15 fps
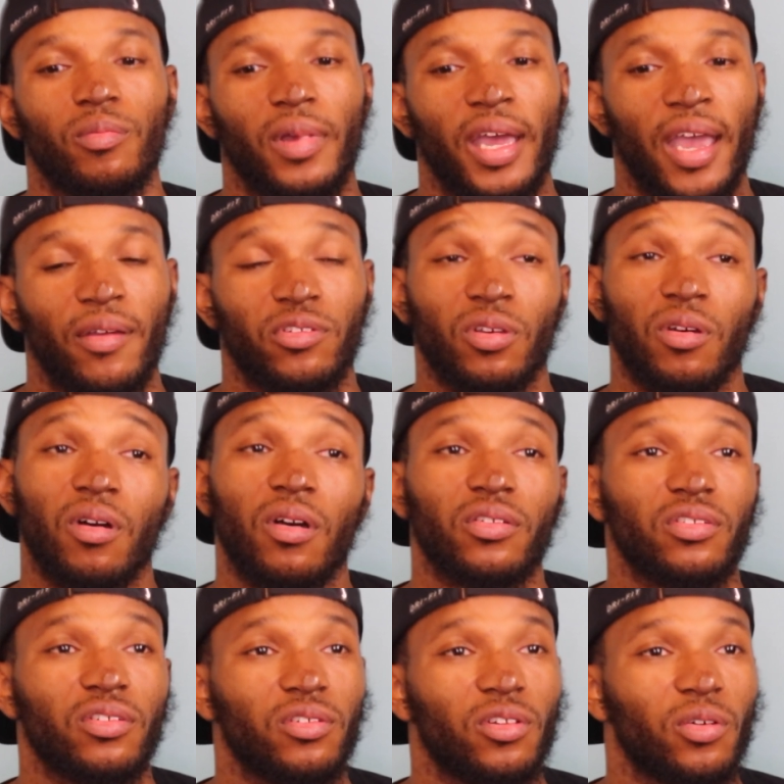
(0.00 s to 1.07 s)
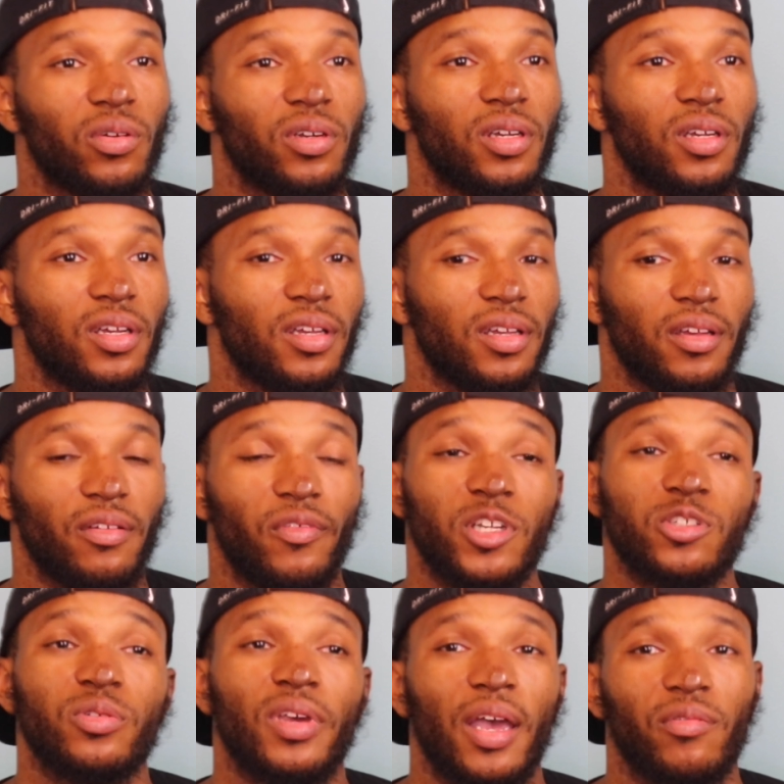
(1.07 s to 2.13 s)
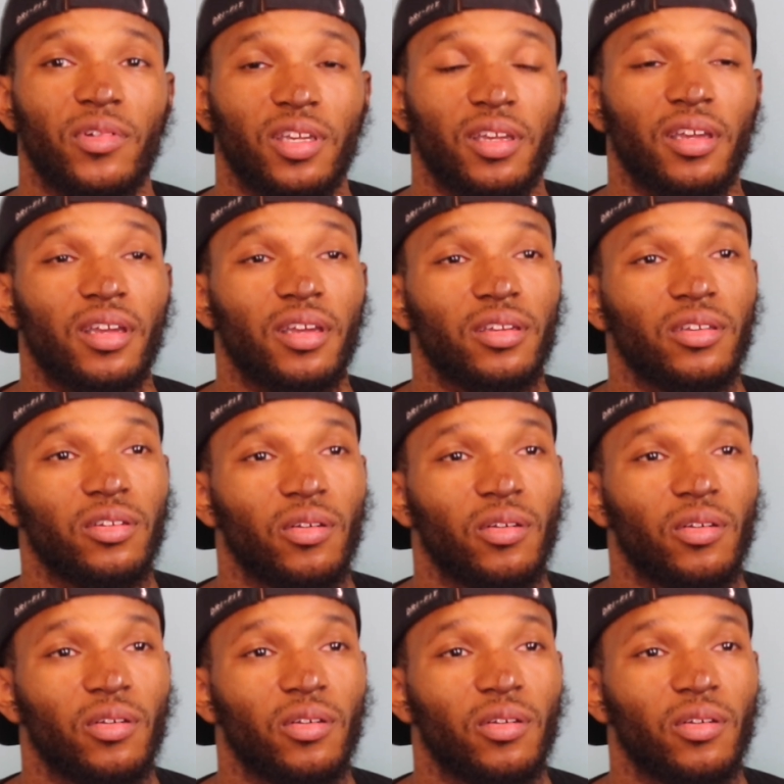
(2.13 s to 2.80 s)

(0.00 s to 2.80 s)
have talks, you know, eventually having a kid.